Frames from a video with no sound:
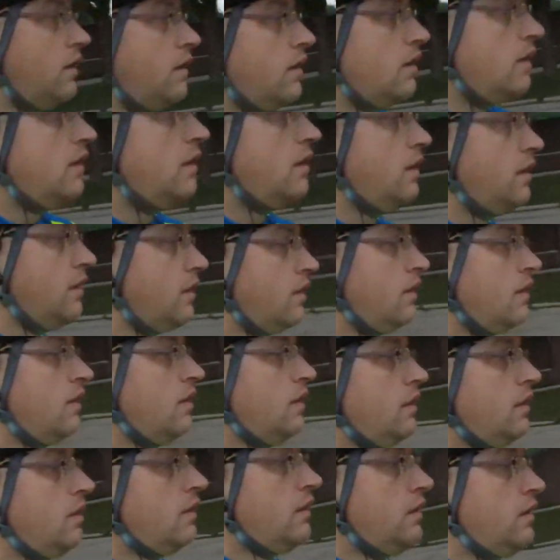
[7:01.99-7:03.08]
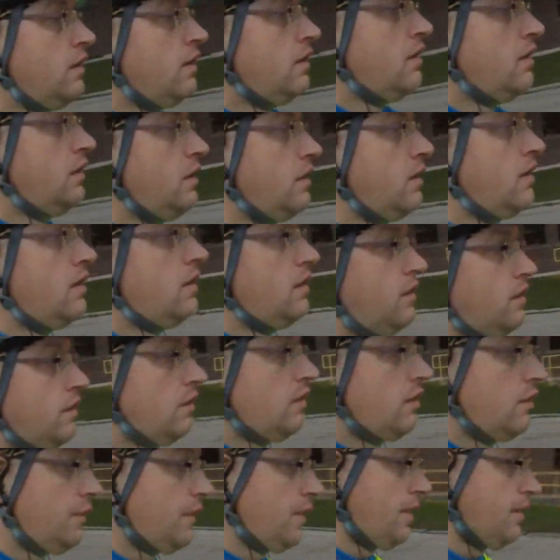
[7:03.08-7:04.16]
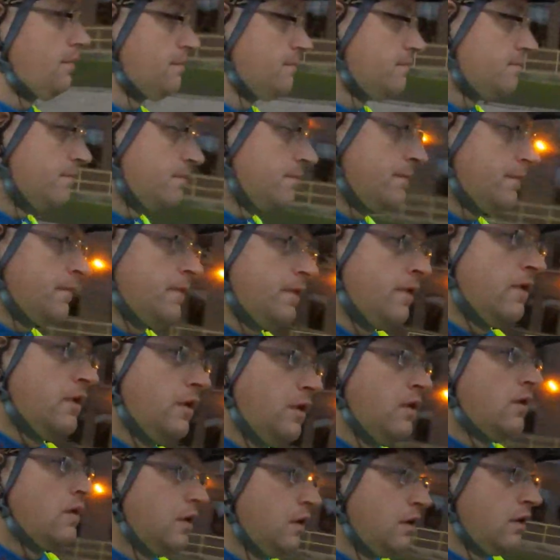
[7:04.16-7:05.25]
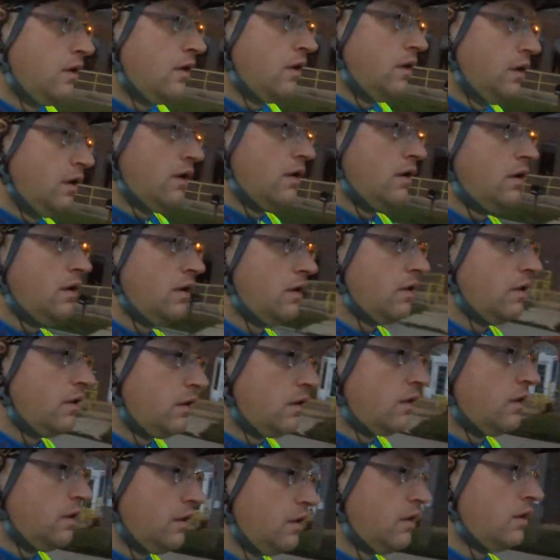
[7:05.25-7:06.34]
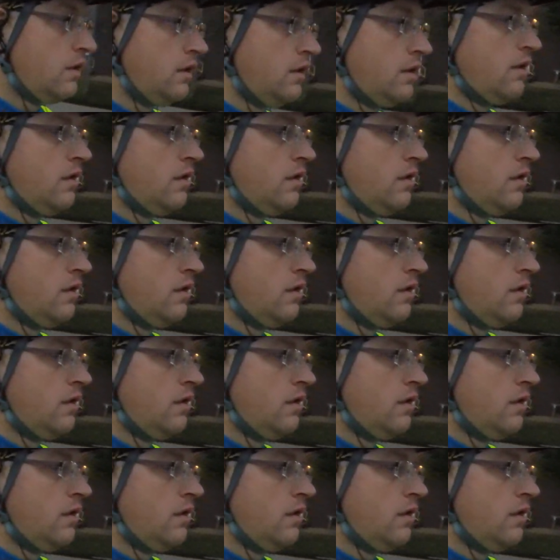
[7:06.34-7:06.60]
there are people who actually specifically hunt for King of the Mountain routes, and then they rack them up like trophies.